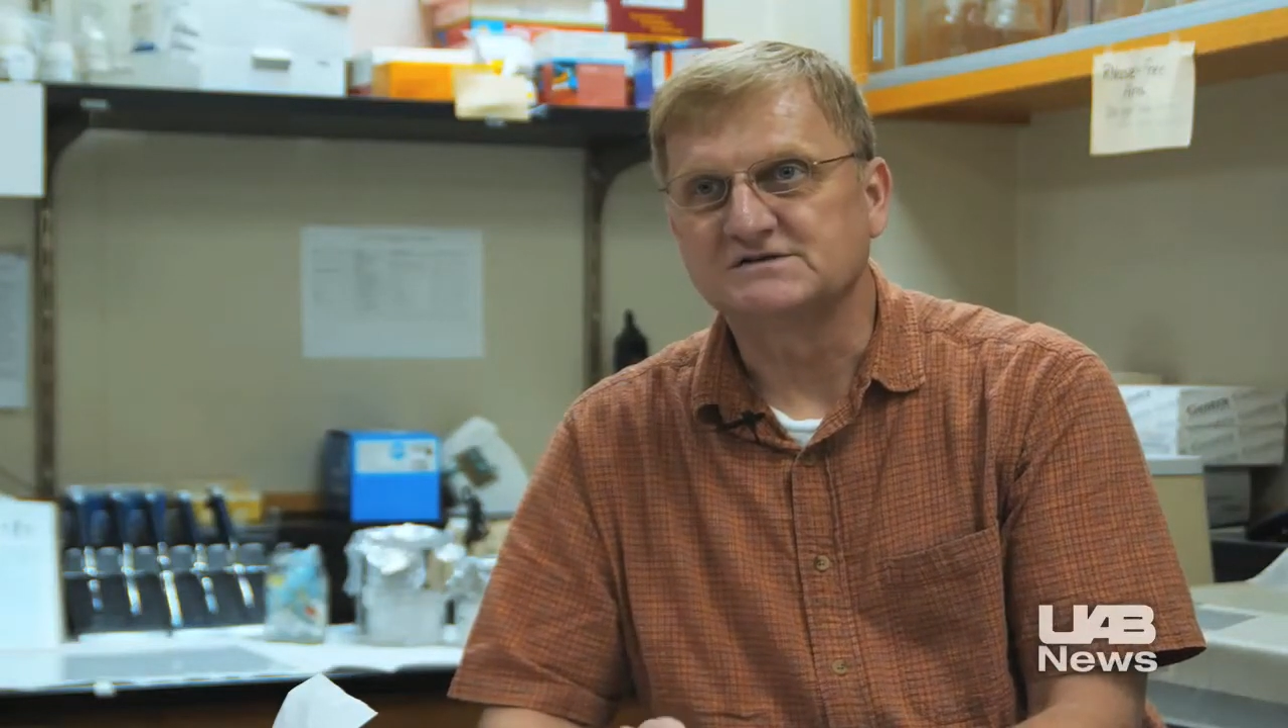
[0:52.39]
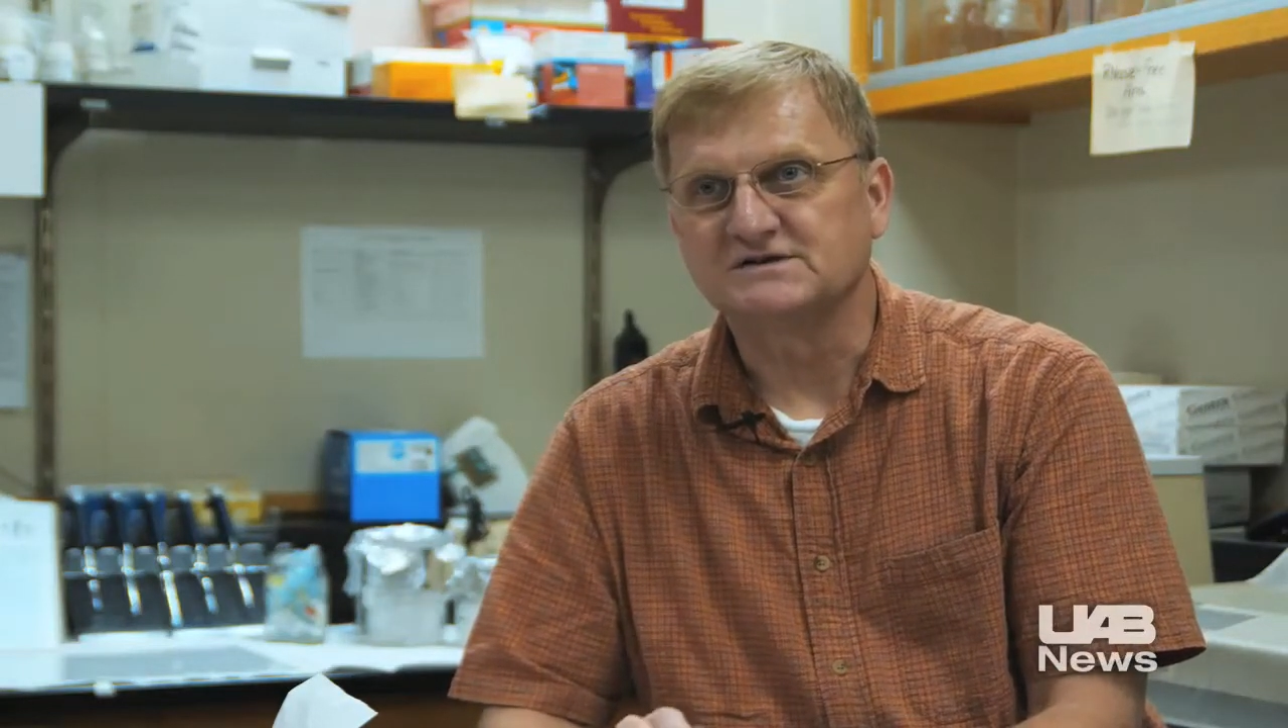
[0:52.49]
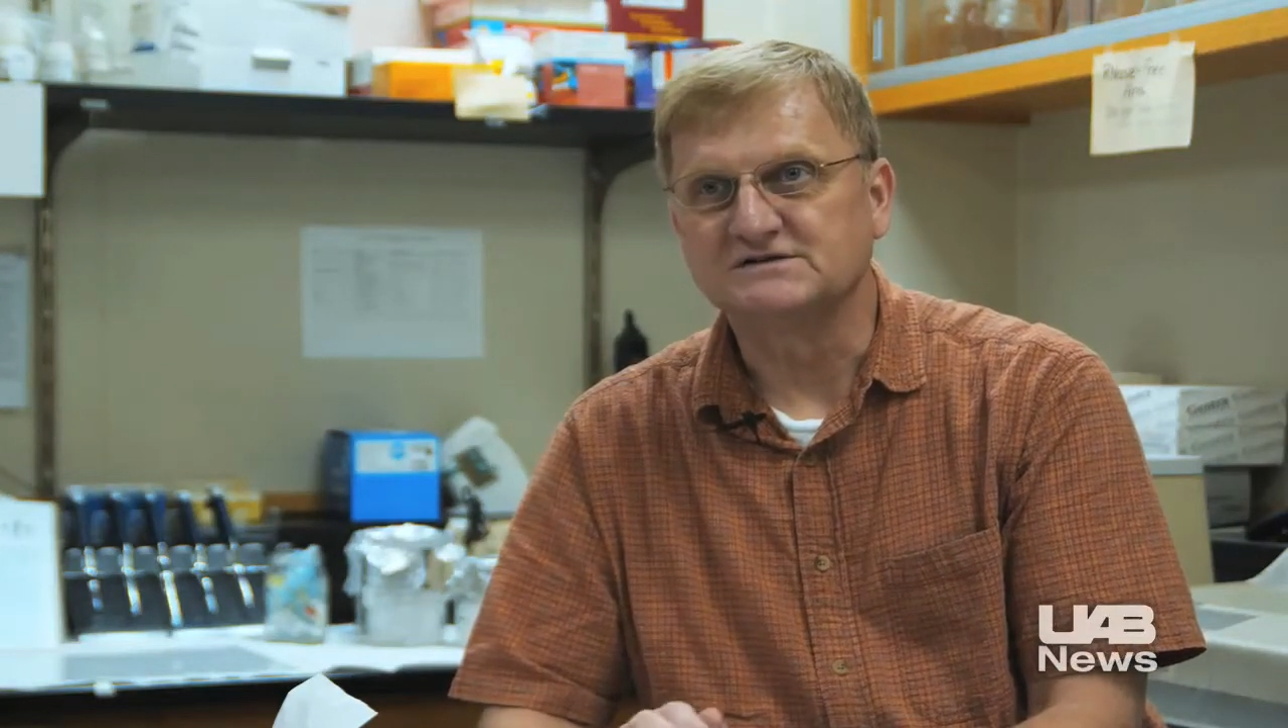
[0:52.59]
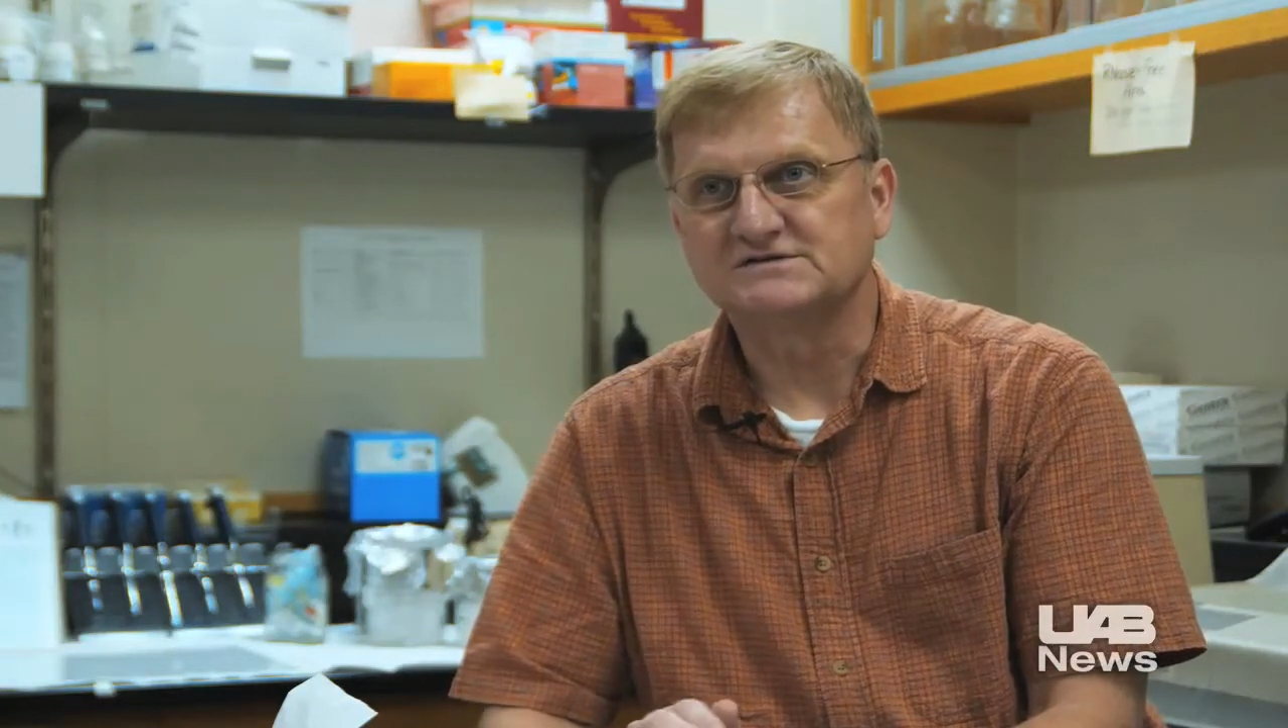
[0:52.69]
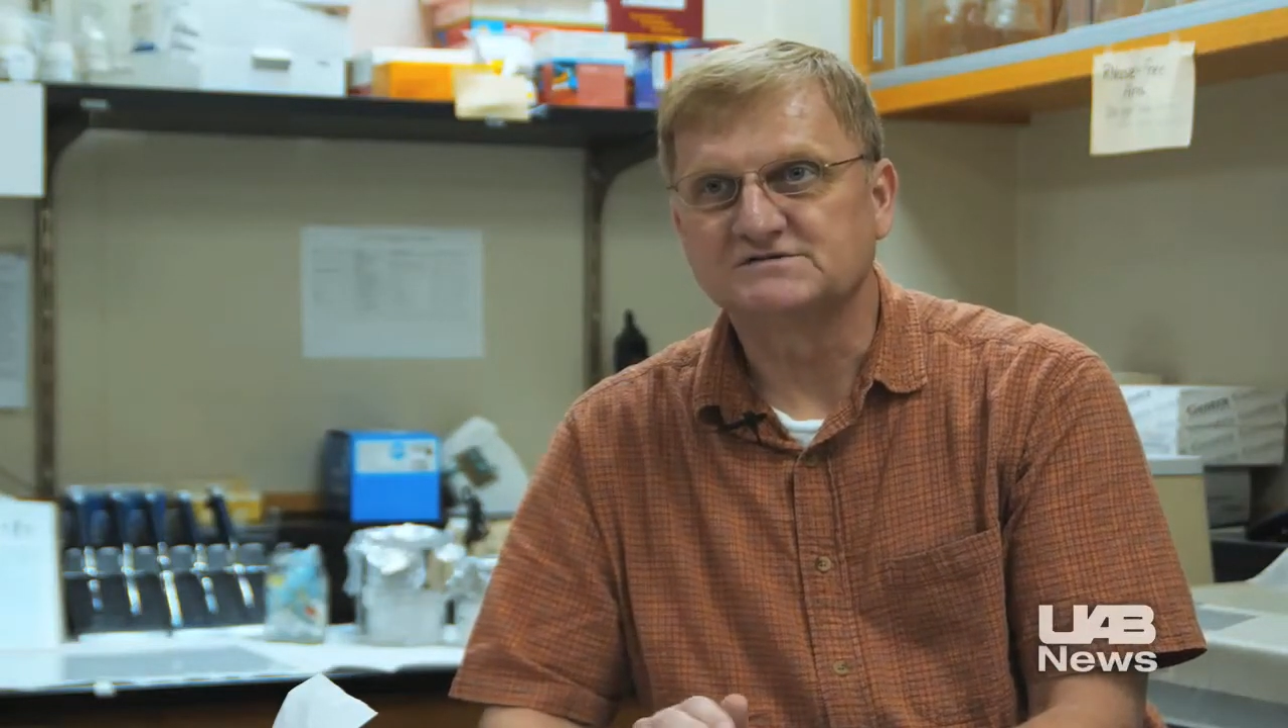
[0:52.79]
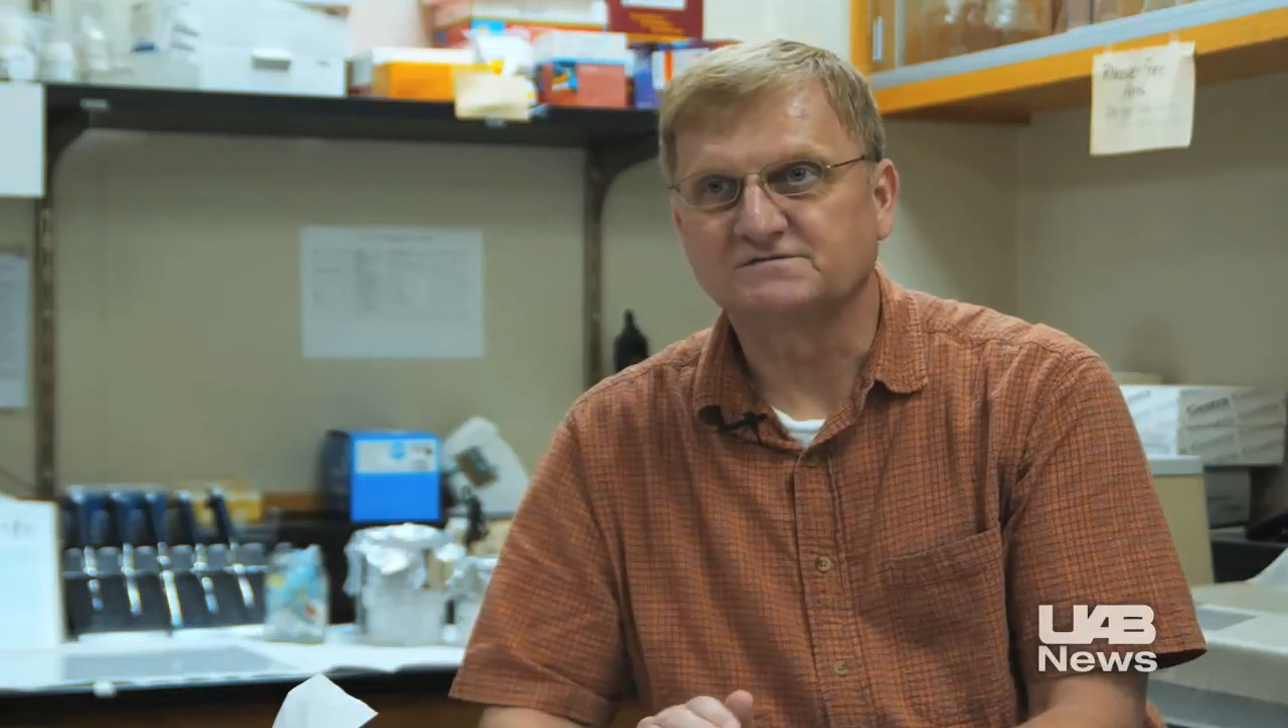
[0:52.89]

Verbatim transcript: these